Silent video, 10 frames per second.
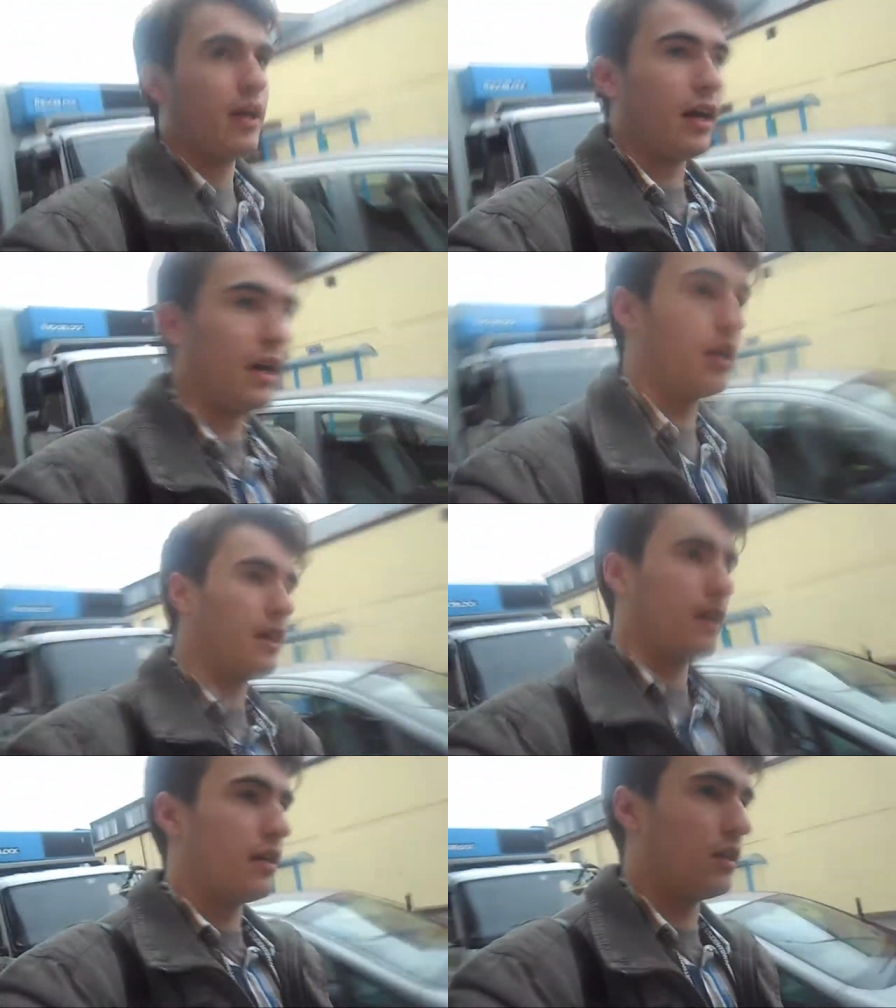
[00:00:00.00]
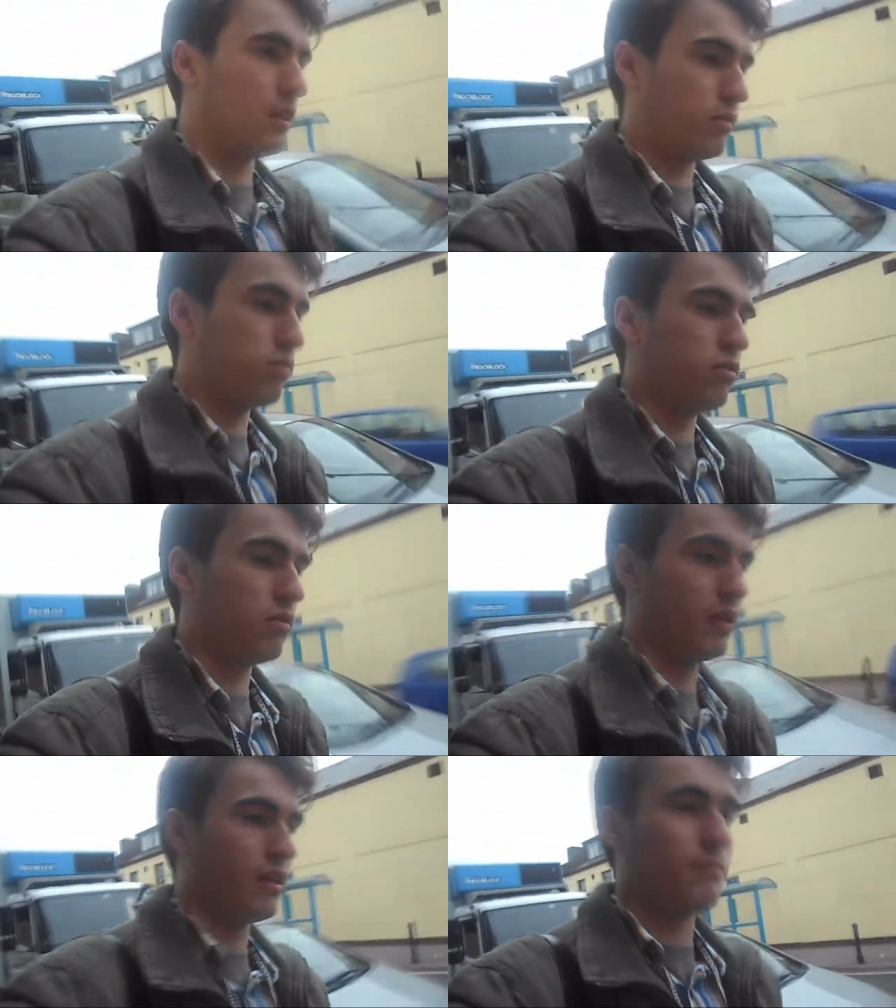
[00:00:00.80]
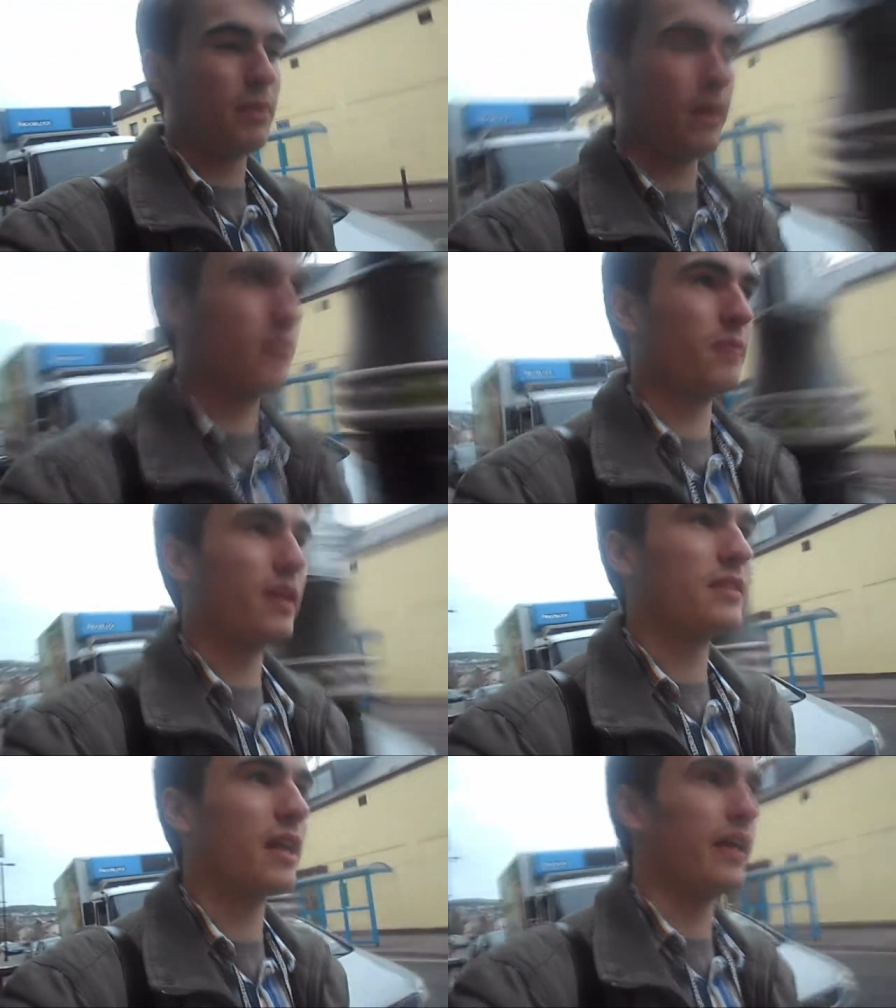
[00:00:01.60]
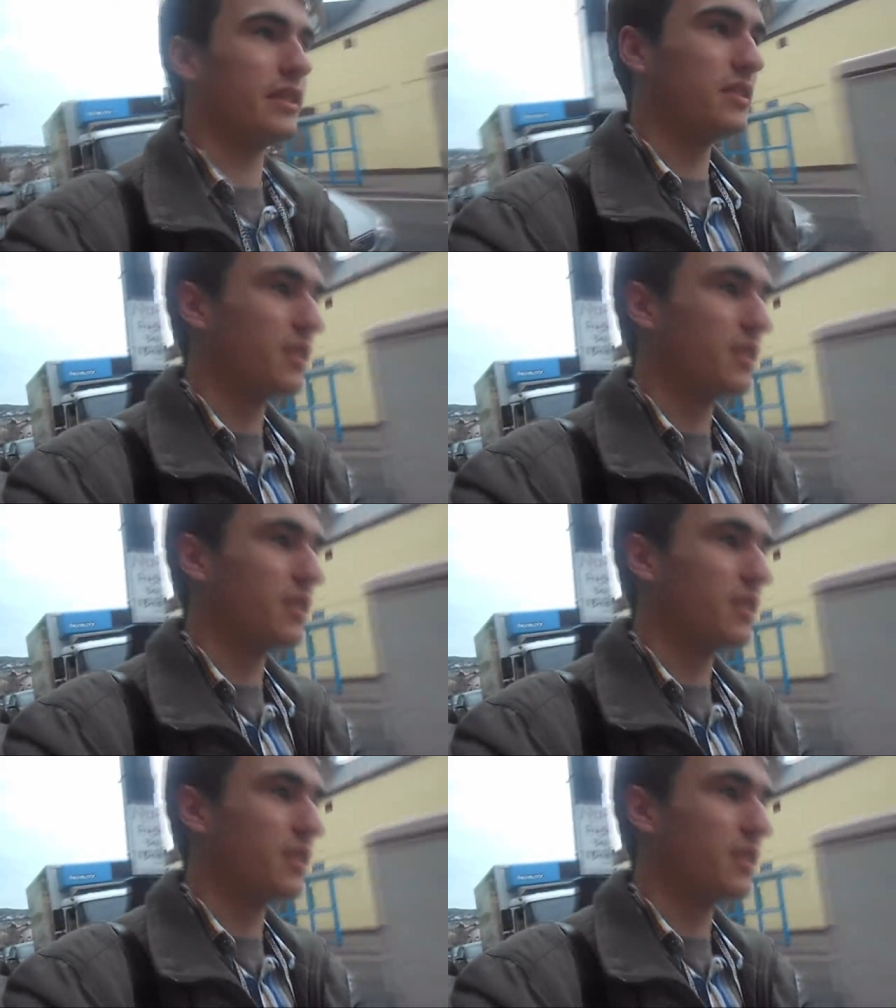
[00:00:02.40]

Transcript: But as well as that,